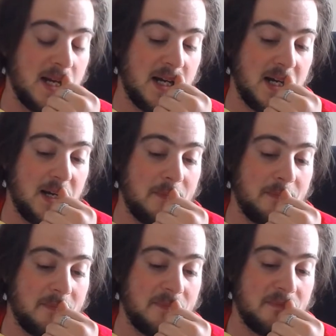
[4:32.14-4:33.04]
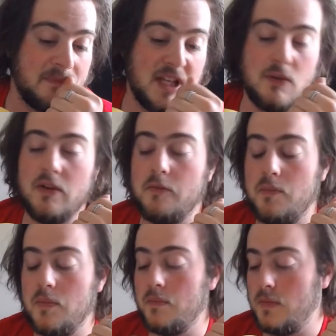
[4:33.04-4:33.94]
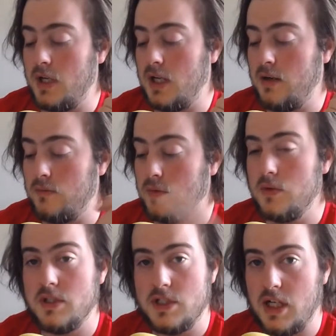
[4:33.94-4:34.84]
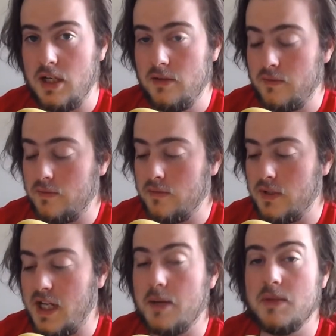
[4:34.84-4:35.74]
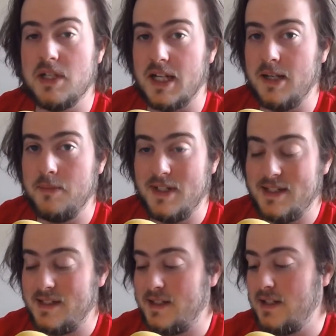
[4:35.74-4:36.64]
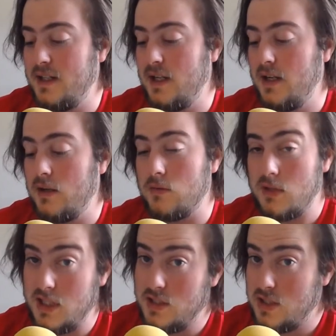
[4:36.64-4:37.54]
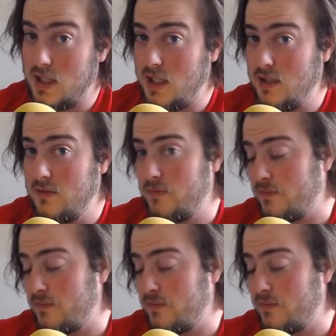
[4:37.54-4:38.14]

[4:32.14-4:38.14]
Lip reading: Yeah, we have Ruin Shade, Captain Night Mist, Greed Shade.